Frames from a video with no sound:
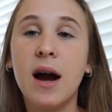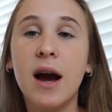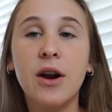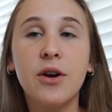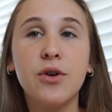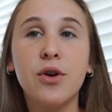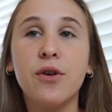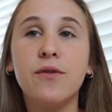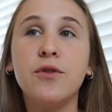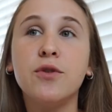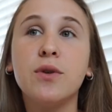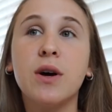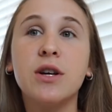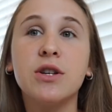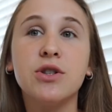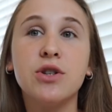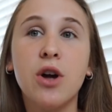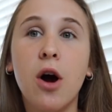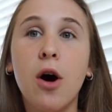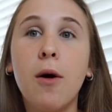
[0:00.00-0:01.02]
I don't know if you
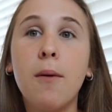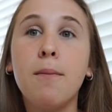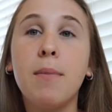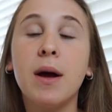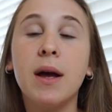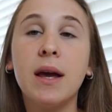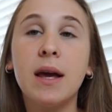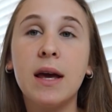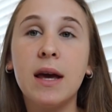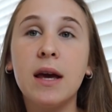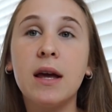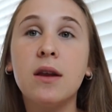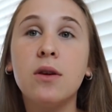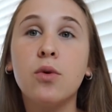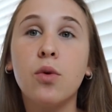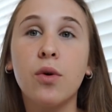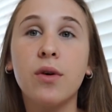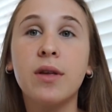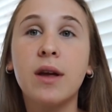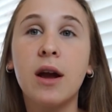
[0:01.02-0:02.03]
guys know, but in
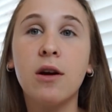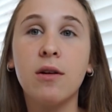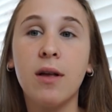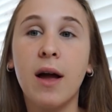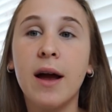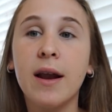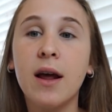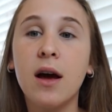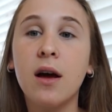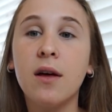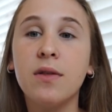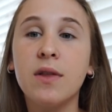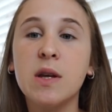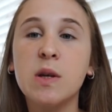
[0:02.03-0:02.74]
North Carolina,